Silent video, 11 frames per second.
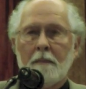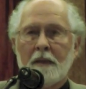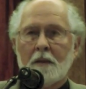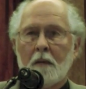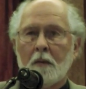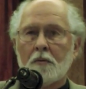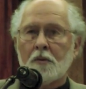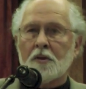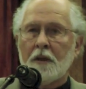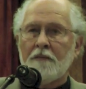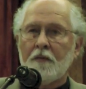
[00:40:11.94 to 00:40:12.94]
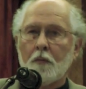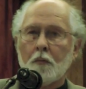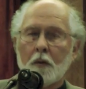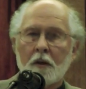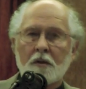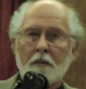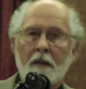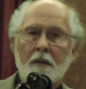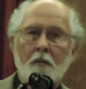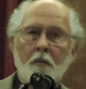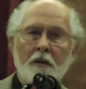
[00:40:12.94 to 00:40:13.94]
but I want to say a few words
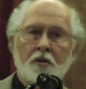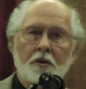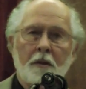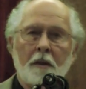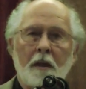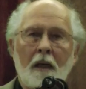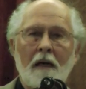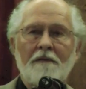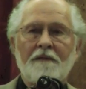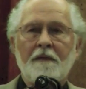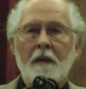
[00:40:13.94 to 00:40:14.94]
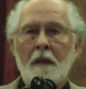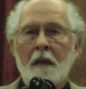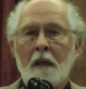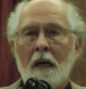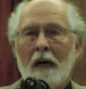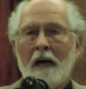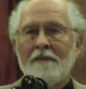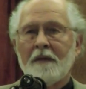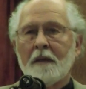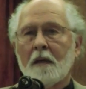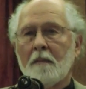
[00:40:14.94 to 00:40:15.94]
about the question of
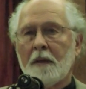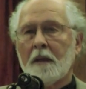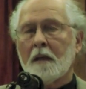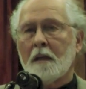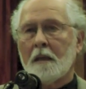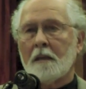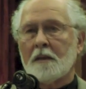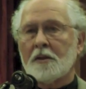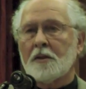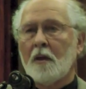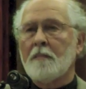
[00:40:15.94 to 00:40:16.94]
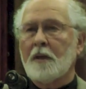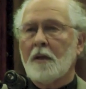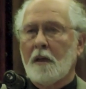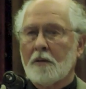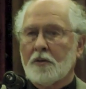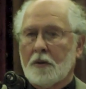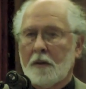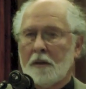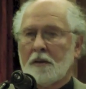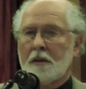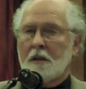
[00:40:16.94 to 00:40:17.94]
having an American Islamic culture.
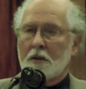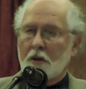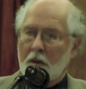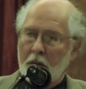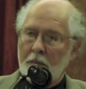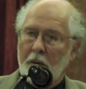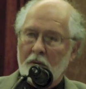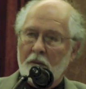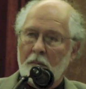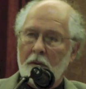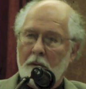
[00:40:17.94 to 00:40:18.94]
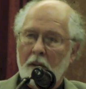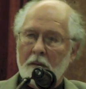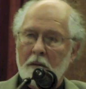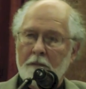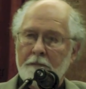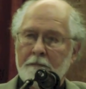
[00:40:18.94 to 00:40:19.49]
Is there such a thing possible or not?